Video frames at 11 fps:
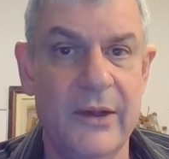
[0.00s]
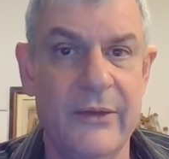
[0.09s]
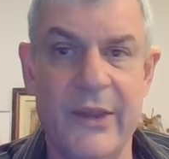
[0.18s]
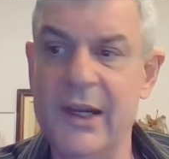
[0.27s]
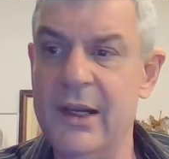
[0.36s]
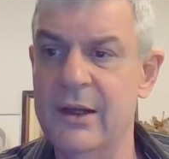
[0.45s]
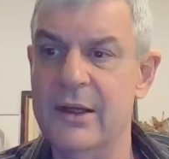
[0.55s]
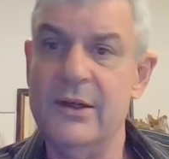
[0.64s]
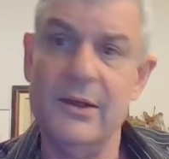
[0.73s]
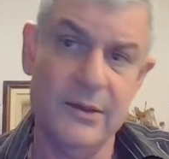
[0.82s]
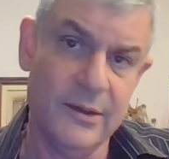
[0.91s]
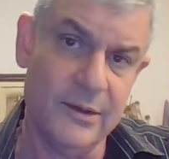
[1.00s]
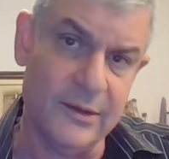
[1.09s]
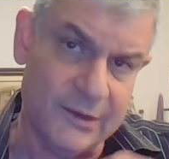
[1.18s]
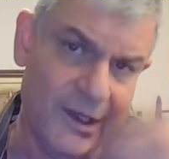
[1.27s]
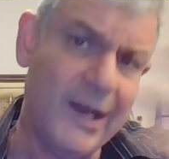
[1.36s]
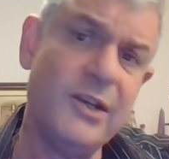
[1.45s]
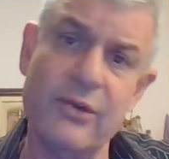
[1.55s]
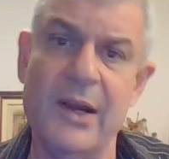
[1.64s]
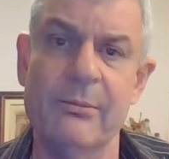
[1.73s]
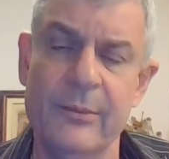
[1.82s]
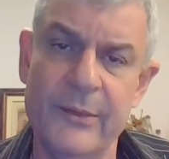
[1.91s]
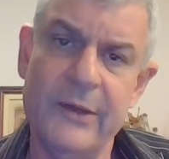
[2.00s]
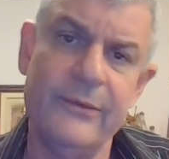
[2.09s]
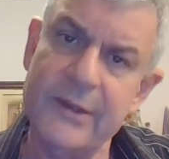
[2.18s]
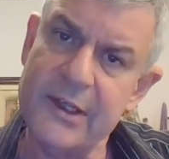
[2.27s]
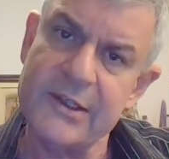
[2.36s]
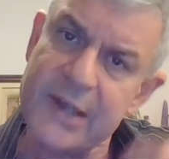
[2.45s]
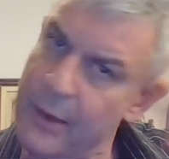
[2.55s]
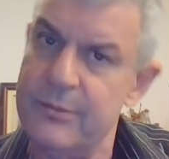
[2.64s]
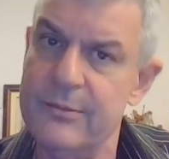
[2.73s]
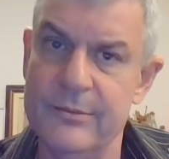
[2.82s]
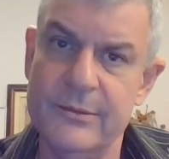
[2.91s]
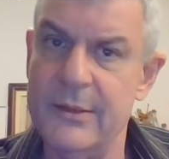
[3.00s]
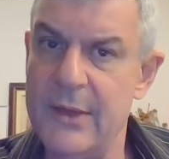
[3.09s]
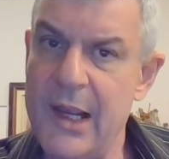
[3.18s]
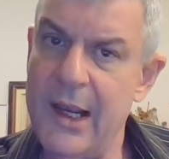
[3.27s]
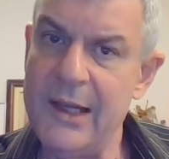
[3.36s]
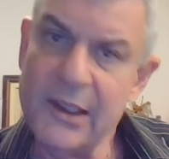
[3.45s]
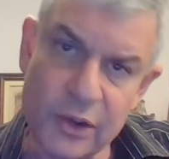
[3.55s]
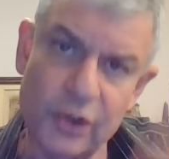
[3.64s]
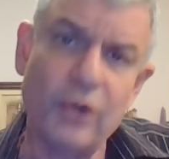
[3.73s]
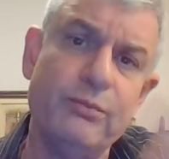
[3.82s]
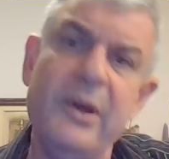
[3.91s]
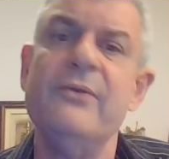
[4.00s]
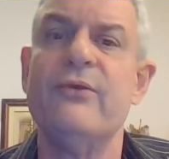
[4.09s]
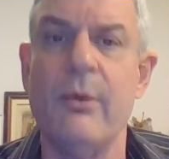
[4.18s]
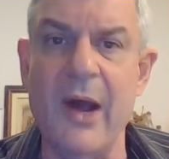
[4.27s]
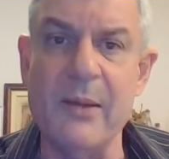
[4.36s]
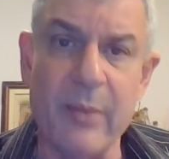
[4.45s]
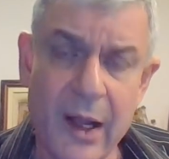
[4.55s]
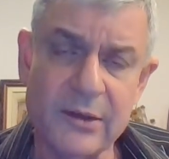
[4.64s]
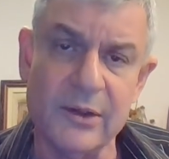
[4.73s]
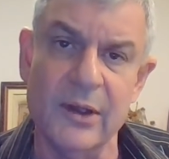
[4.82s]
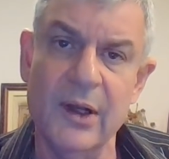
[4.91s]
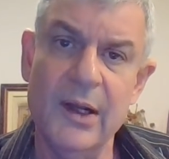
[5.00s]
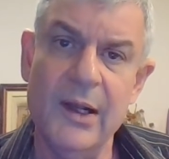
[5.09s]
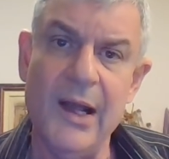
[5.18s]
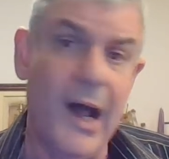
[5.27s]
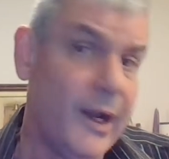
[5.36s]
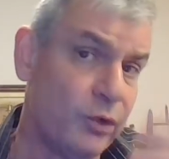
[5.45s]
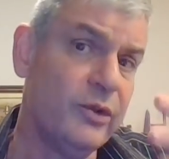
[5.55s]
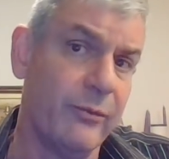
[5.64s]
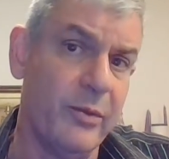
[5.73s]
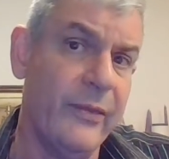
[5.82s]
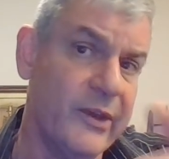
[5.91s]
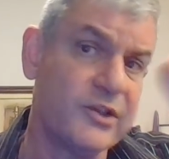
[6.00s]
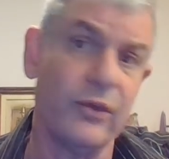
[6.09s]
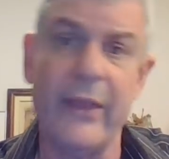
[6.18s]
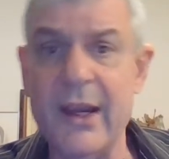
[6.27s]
They daydream, and they say, had it not been for my partner, I could have been this or